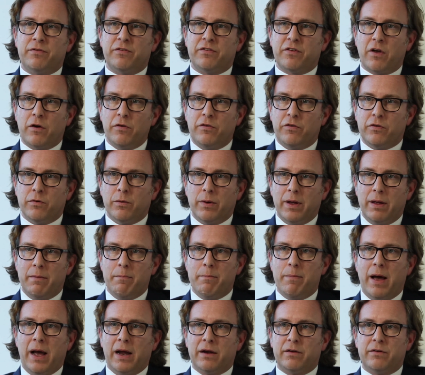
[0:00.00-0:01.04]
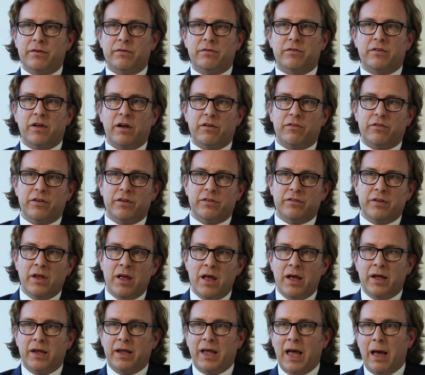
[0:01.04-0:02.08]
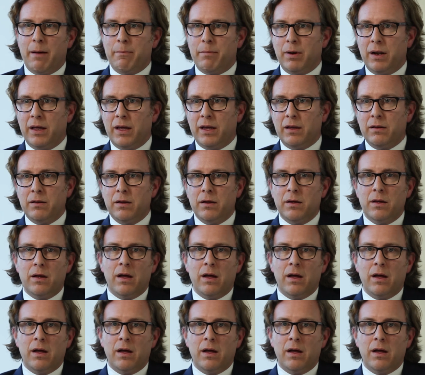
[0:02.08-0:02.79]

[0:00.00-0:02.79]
social impact, such as gambling,